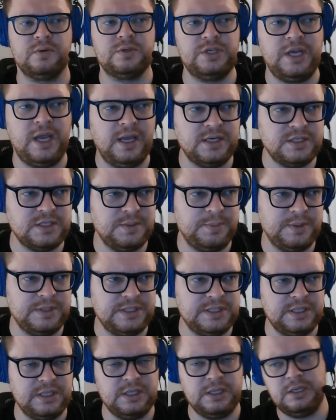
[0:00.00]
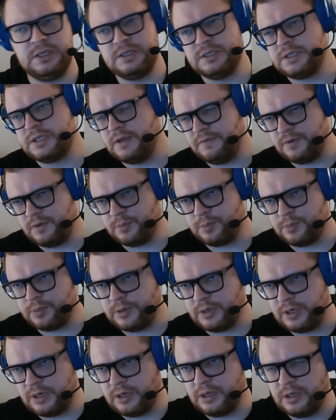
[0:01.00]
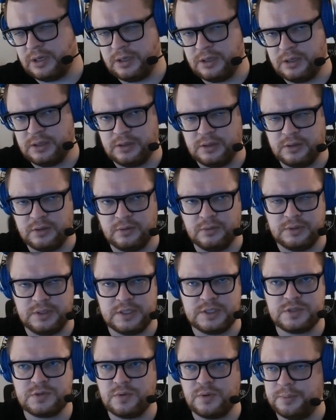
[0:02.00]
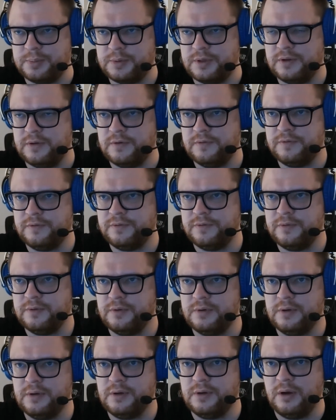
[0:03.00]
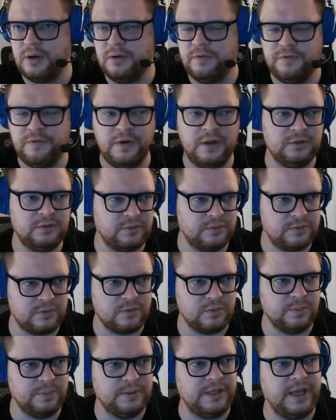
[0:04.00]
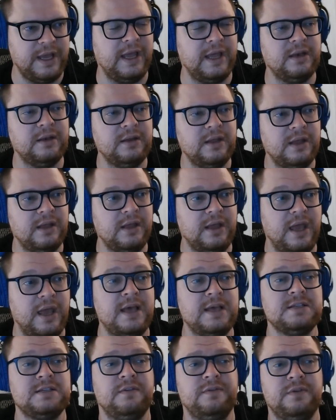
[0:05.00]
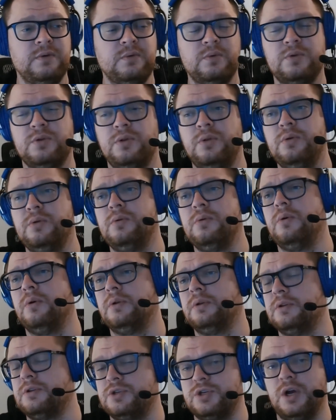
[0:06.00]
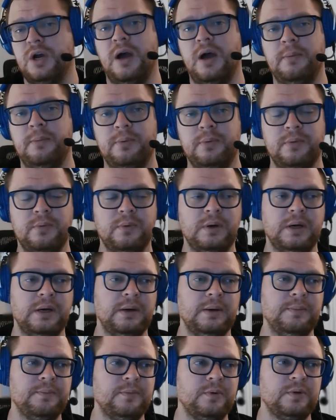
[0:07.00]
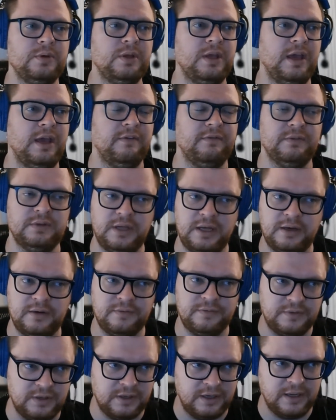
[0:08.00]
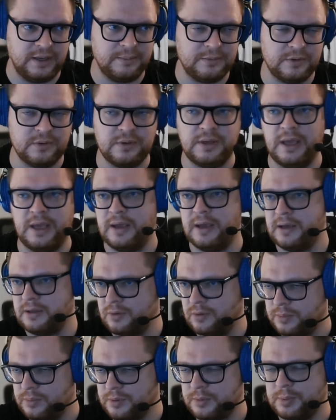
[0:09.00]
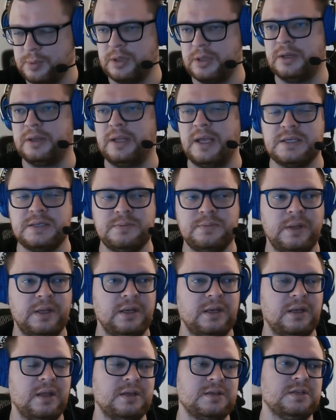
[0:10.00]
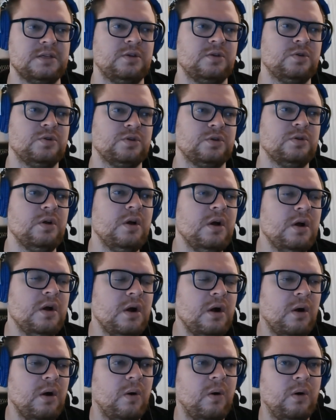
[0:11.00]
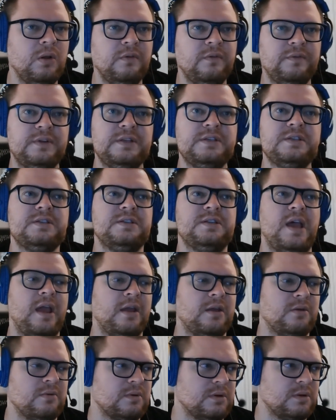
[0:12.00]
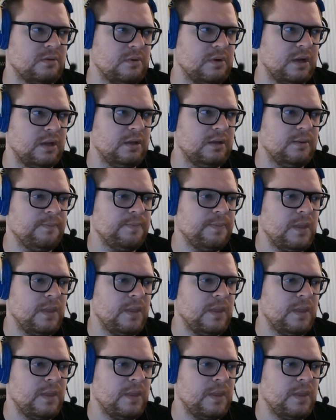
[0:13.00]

GPT is giving pretty, you know, descriptive follow through plan as if you would do on the job uh, when you have a lot of time you can to prepare the task plan and execution. All of this is accurate, right?